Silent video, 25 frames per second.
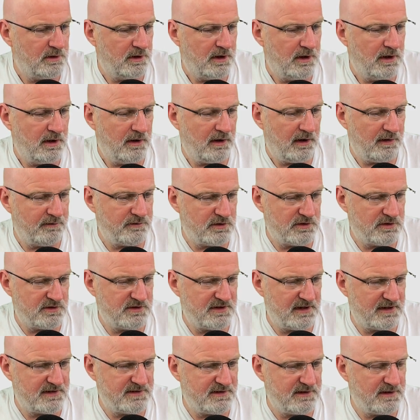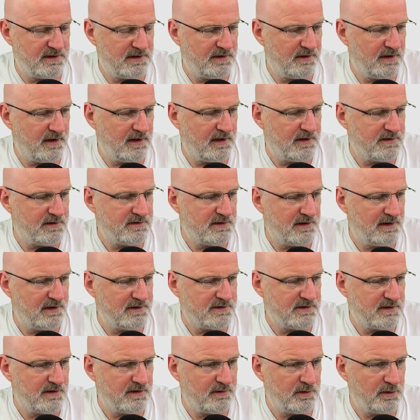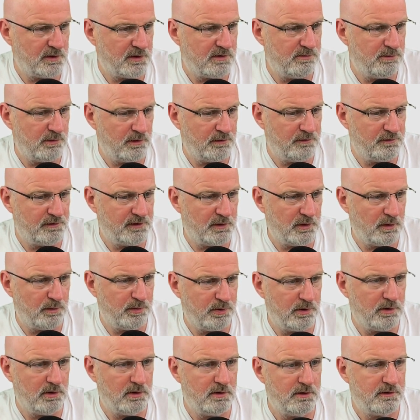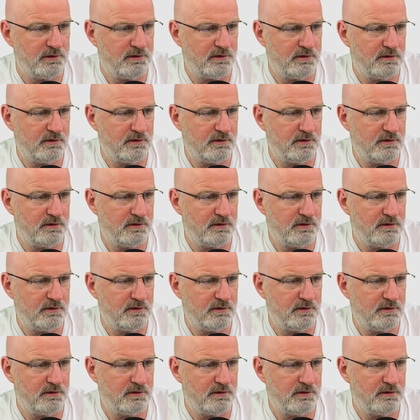I've just tested it there. So let's have a look in monthly reports.